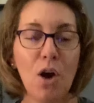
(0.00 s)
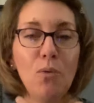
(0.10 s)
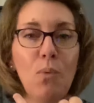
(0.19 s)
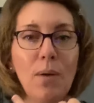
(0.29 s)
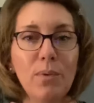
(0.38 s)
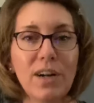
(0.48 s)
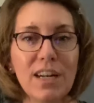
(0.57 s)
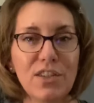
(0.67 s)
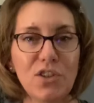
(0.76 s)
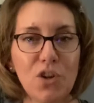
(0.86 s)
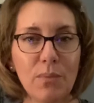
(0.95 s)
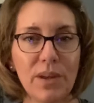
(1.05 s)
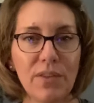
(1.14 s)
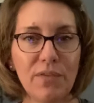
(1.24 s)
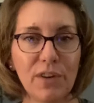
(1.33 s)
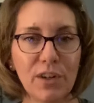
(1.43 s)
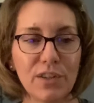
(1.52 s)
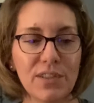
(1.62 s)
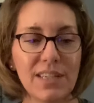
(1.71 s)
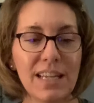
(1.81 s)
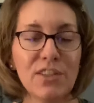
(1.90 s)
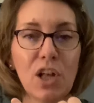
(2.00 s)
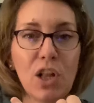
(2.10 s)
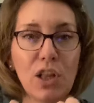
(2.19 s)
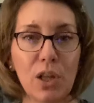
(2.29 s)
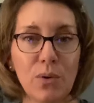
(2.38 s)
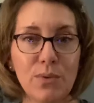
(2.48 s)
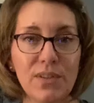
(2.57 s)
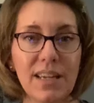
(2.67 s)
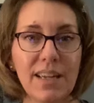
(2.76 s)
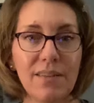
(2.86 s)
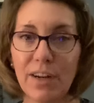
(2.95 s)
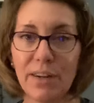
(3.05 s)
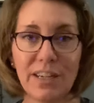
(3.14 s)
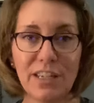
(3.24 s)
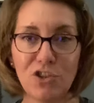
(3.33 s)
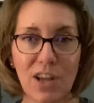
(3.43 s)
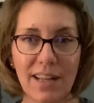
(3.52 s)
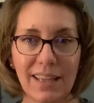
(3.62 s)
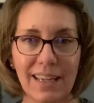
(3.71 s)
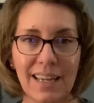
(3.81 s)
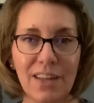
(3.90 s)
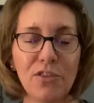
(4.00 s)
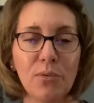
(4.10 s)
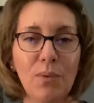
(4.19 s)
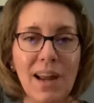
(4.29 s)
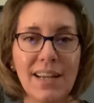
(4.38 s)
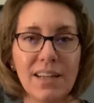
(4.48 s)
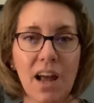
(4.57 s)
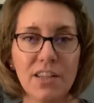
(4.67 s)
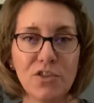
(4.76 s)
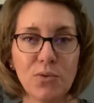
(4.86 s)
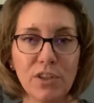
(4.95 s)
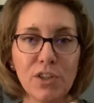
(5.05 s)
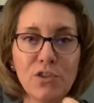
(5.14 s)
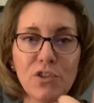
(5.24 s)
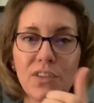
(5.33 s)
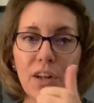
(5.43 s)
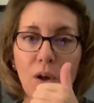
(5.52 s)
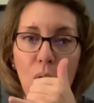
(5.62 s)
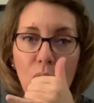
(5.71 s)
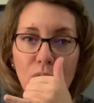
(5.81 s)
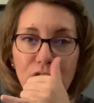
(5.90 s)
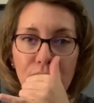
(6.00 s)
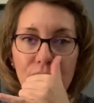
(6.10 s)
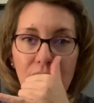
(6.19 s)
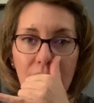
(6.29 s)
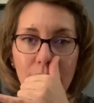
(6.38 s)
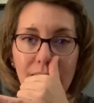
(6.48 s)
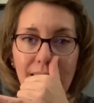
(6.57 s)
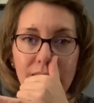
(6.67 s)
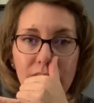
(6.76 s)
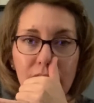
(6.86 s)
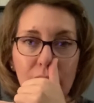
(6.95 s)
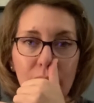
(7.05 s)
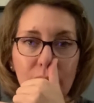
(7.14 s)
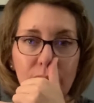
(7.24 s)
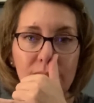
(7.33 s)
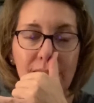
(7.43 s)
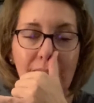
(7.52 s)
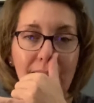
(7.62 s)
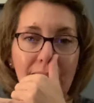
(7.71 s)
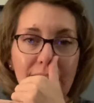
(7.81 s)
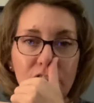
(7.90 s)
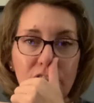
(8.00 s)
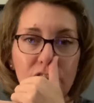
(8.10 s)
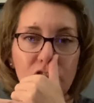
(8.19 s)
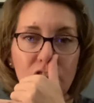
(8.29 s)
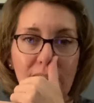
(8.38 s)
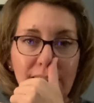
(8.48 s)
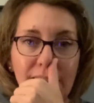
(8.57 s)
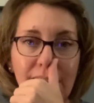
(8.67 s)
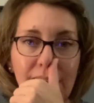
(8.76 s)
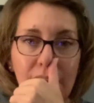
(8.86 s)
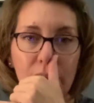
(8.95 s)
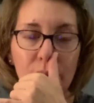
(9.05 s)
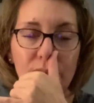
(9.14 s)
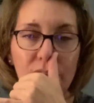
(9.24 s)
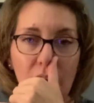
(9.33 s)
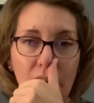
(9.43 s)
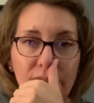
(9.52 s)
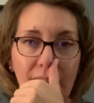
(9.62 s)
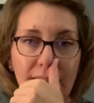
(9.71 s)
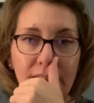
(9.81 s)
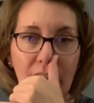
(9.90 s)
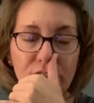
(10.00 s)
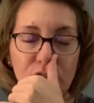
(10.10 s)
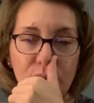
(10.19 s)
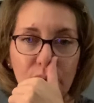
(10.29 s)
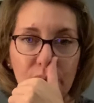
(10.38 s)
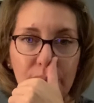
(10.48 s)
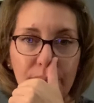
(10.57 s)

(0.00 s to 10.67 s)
What we're going to start with first is closing very gently the right nostril. You're just going to hold your thumb next to the nose and just gently close off that nostril.